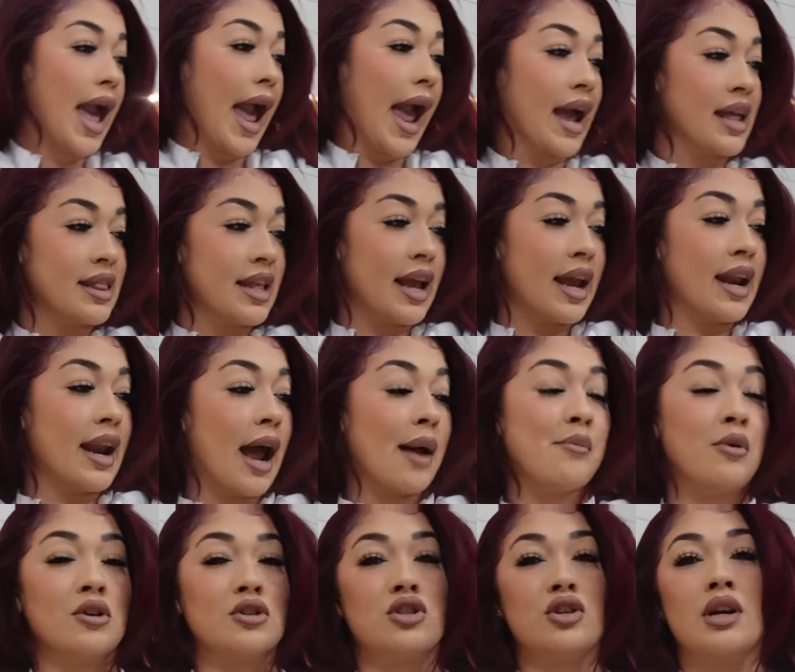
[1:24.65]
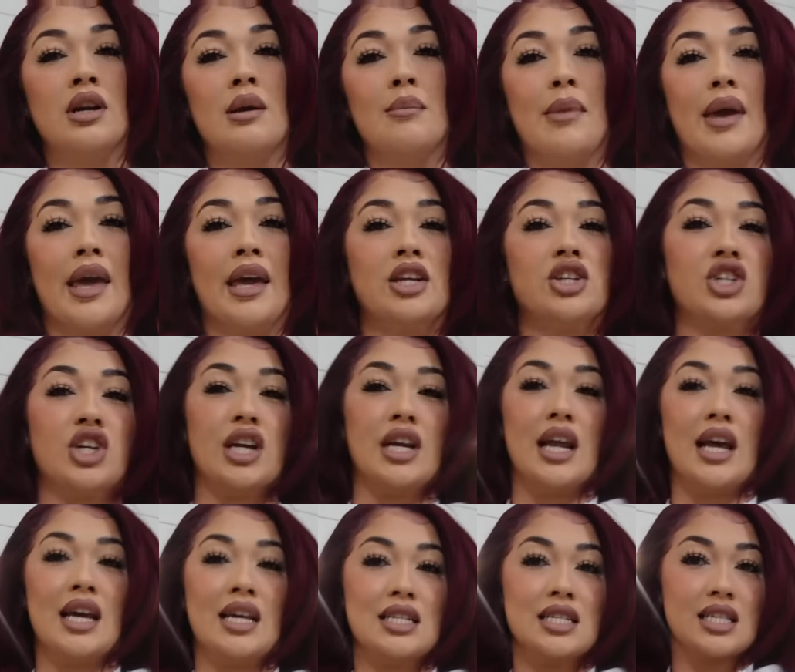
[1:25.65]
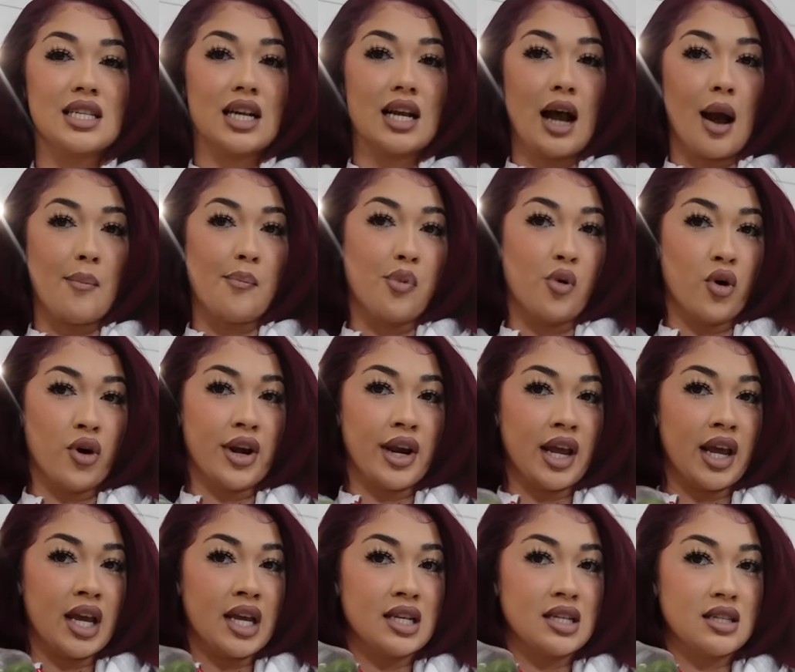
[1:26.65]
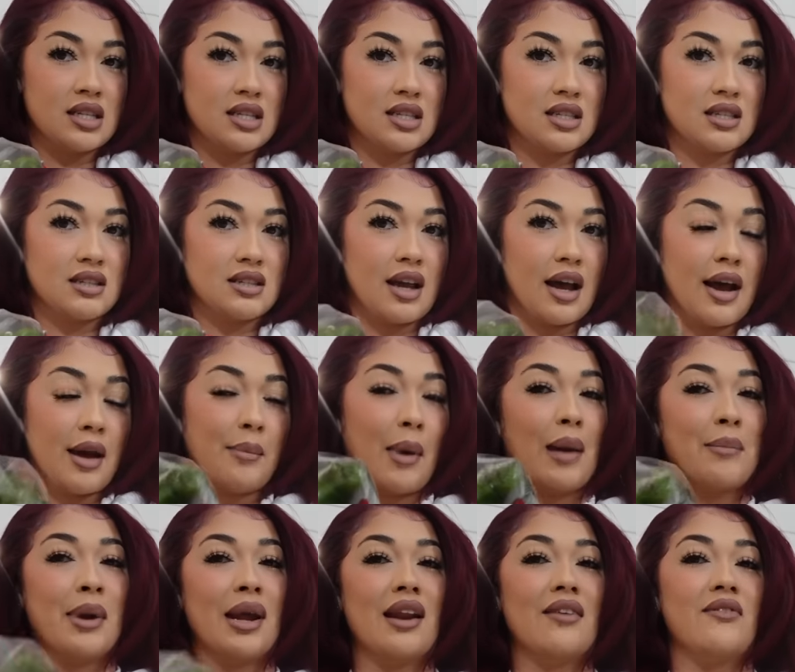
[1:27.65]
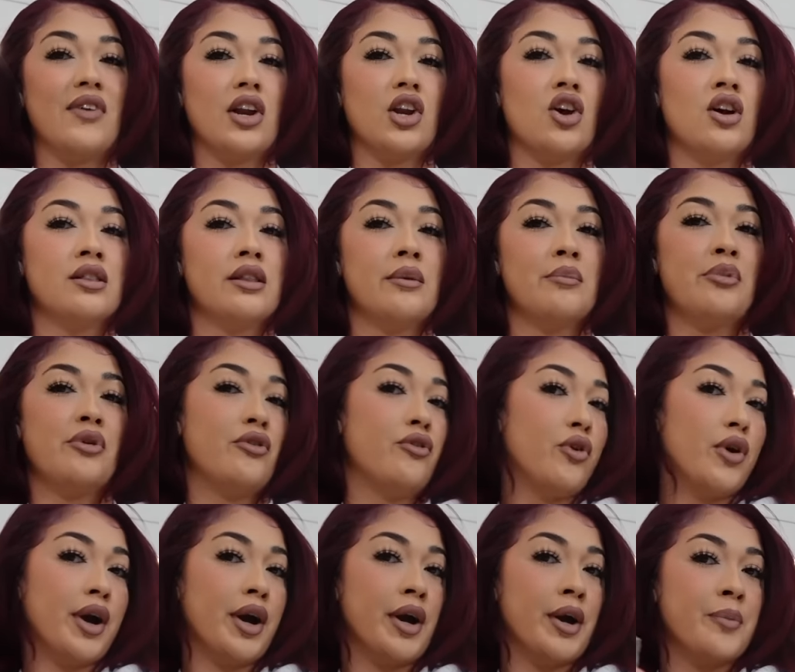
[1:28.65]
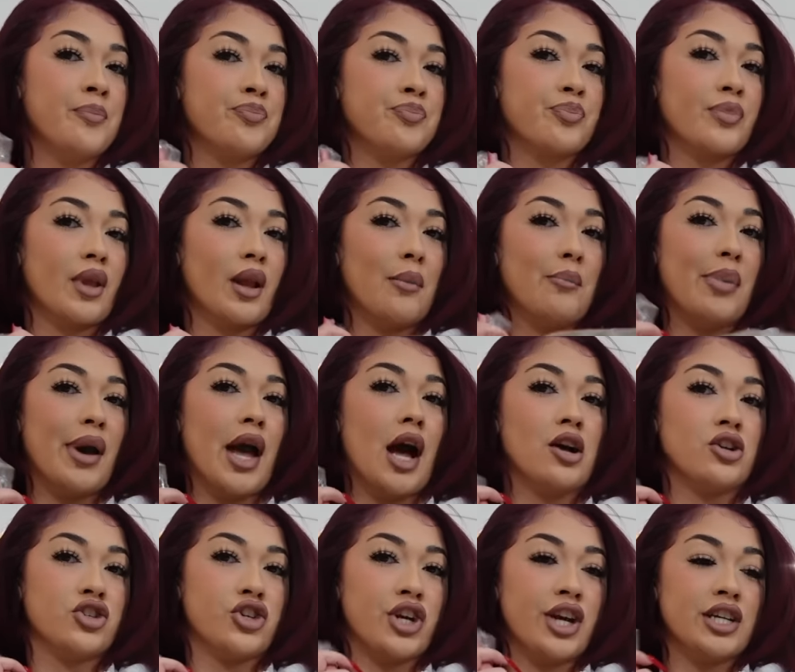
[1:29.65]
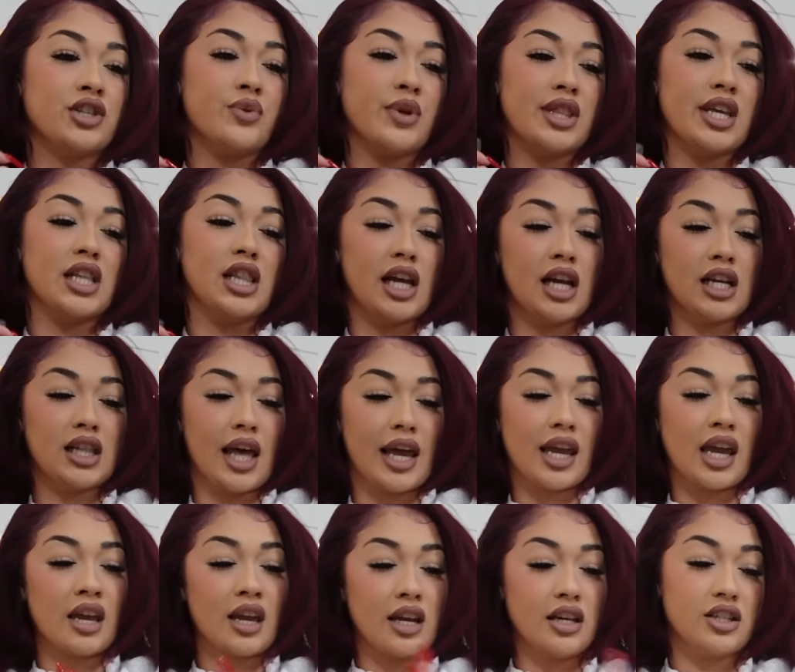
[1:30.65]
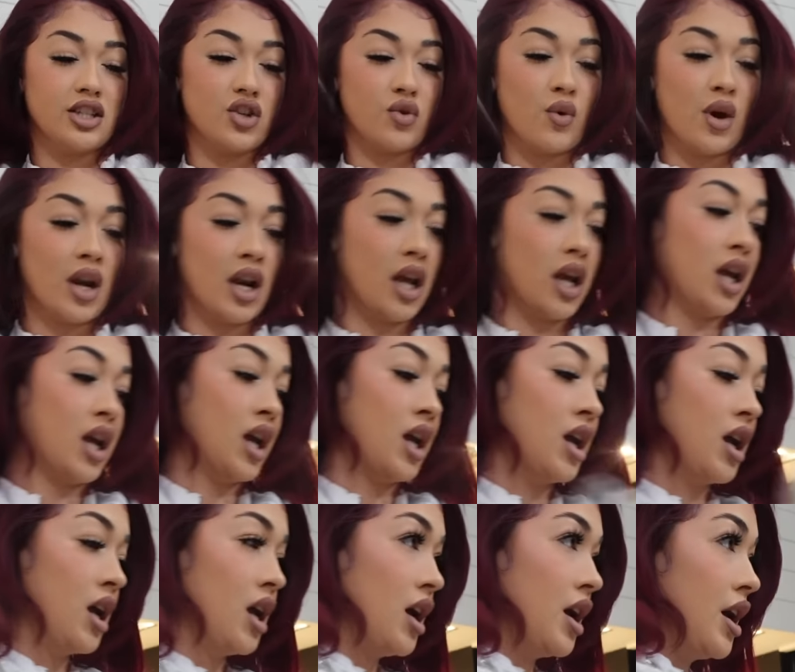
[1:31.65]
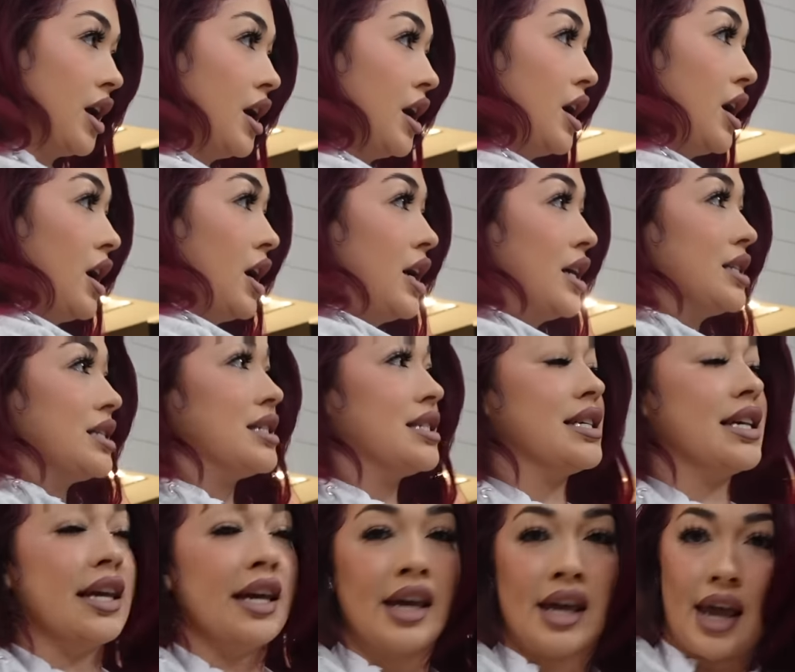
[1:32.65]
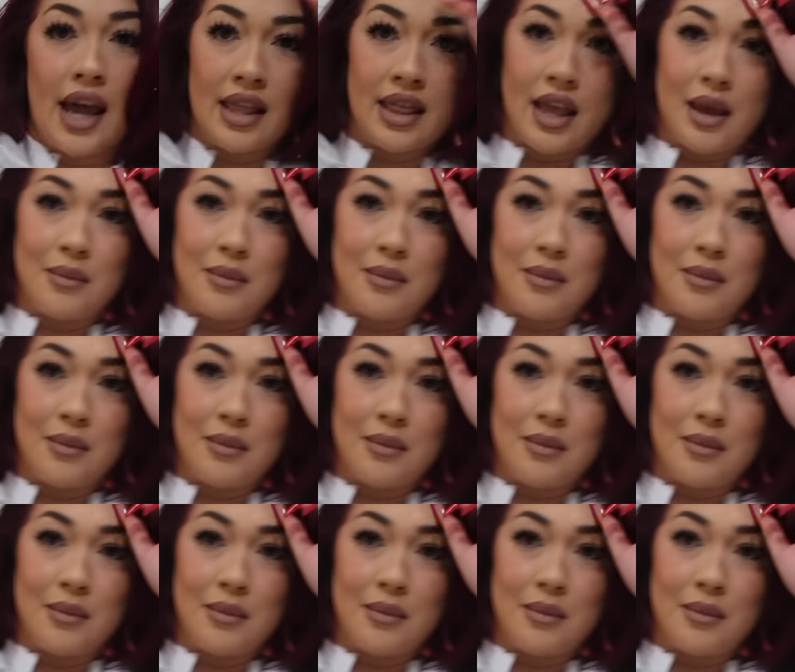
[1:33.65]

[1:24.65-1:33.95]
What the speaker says: And then I'm also gonna make chiles capones. I made a video on them before, but I'll show you guys what they look like in case you wanna see. And